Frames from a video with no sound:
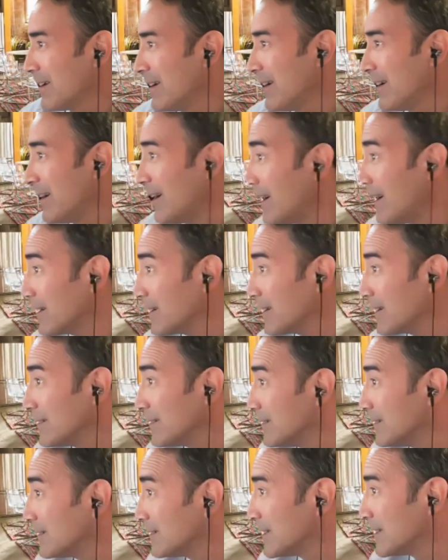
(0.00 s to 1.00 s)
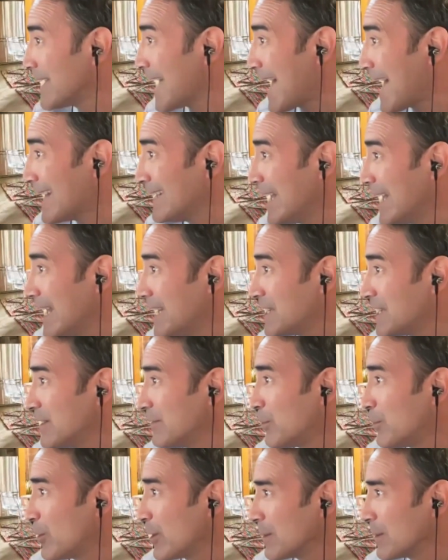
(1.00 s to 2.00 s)
concatenation
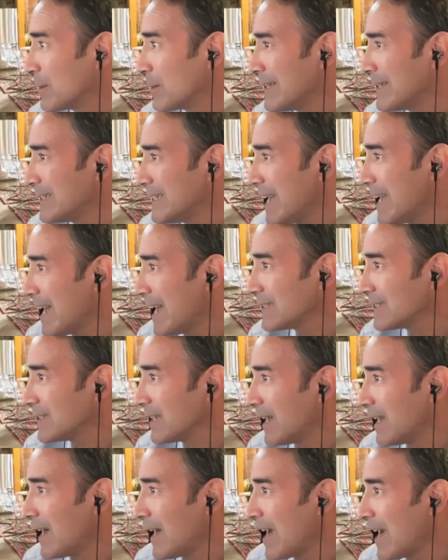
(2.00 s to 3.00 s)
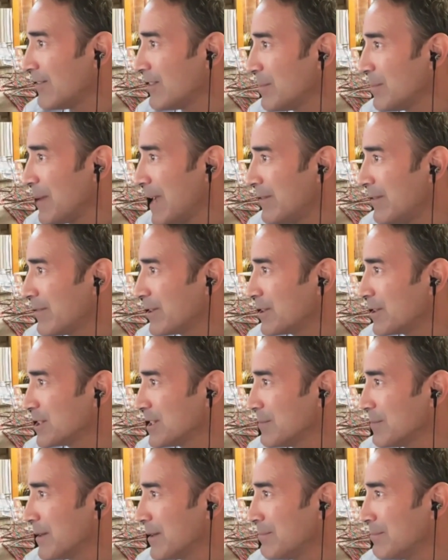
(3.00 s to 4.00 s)
of boilerplate text. I have the paid
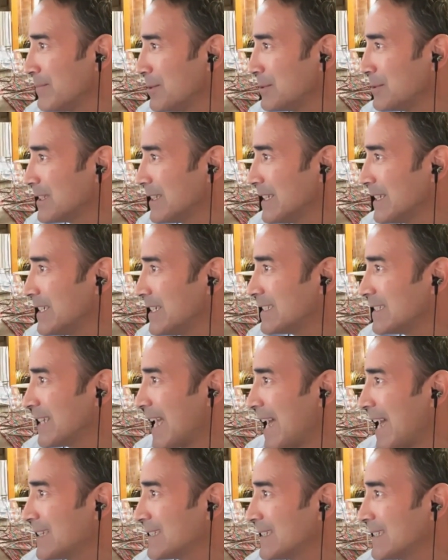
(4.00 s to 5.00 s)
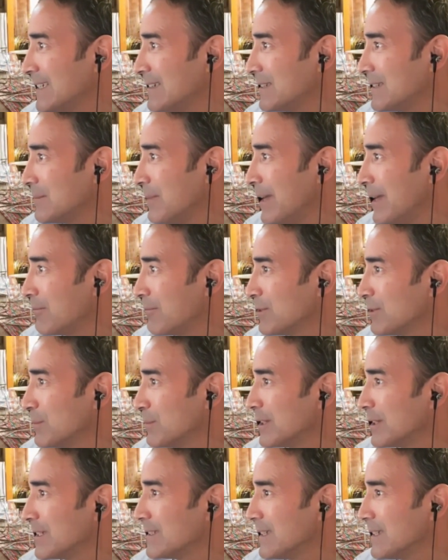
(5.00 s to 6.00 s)
version, but mostly just ask it to make
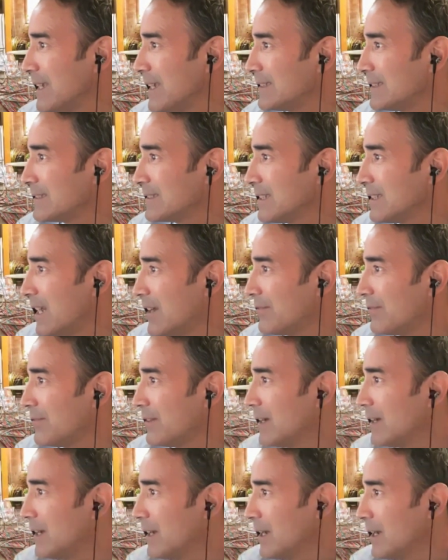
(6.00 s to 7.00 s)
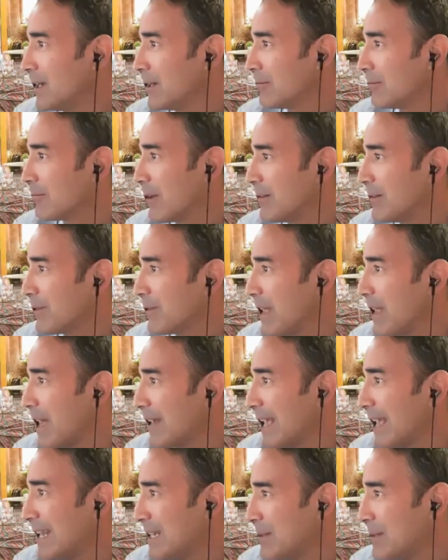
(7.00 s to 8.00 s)
rubrics and stuff. Great for
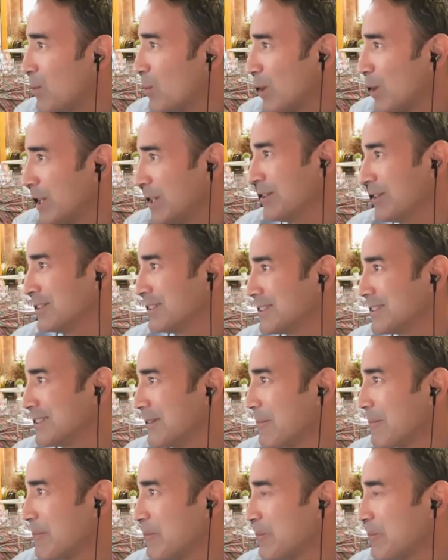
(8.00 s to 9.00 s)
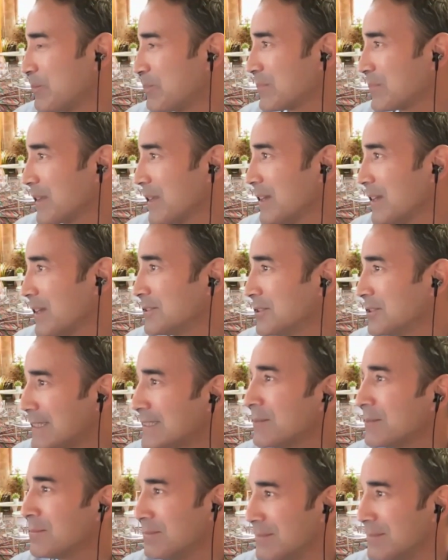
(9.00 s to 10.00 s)
that. Any pointers?
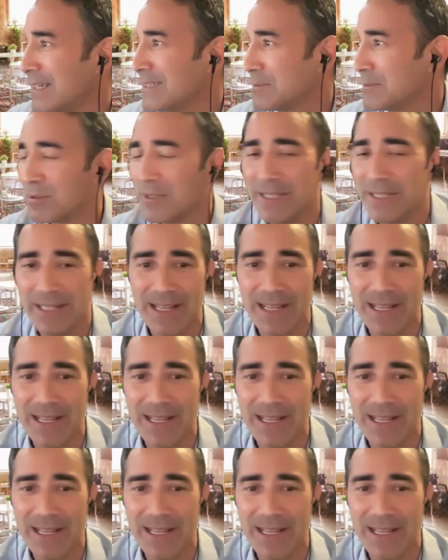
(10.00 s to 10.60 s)
So that's pretty